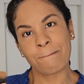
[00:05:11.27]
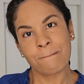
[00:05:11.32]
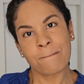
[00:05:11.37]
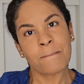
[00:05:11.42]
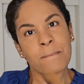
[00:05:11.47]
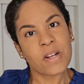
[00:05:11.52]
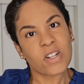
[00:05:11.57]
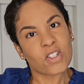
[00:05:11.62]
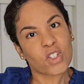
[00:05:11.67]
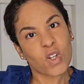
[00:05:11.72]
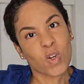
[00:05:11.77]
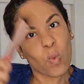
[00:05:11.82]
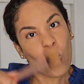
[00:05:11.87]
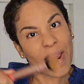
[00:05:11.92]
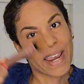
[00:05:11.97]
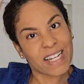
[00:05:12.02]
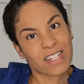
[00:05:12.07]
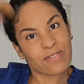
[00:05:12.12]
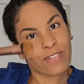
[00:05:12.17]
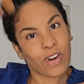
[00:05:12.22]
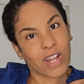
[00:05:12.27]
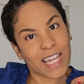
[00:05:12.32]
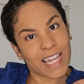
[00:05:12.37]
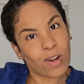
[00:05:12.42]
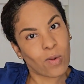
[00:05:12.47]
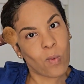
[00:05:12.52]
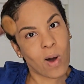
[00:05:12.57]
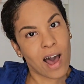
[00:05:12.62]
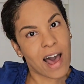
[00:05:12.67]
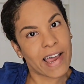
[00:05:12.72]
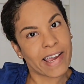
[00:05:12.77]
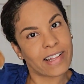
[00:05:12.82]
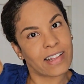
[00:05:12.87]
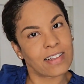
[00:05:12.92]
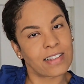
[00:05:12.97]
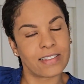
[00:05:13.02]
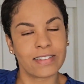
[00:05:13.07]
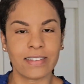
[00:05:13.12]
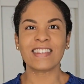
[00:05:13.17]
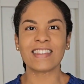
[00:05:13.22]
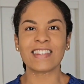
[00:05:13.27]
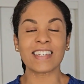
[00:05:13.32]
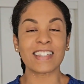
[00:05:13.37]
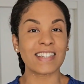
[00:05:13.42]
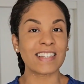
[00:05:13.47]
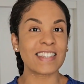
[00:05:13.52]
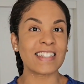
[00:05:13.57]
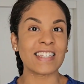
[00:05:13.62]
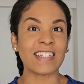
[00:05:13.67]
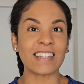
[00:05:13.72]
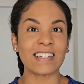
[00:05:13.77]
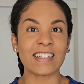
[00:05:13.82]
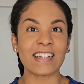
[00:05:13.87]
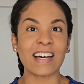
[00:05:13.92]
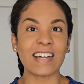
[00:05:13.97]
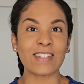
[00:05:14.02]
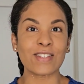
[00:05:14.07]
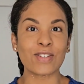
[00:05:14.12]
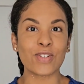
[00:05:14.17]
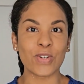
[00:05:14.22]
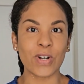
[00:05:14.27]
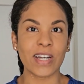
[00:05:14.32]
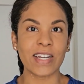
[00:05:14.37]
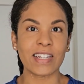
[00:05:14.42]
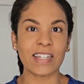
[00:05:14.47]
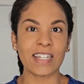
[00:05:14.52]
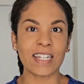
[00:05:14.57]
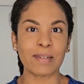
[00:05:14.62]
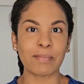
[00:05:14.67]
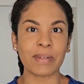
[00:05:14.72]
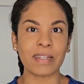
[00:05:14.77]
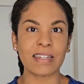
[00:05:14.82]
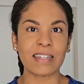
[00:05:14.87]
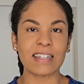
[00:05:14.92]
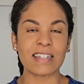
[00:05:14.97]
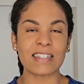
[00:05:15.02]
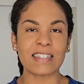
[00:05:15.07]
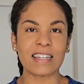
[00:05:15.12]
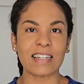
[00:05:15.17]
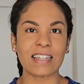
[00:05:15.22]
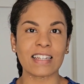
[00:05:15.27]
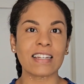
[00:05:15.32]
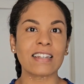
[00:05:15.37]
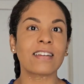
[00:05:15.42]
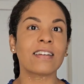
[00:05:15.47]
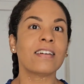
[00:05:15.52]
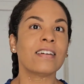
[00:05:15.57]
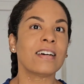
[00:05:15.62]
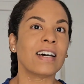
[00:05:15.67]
I'm just going to wait for a little while. The concealer has dried a little bit and settled in.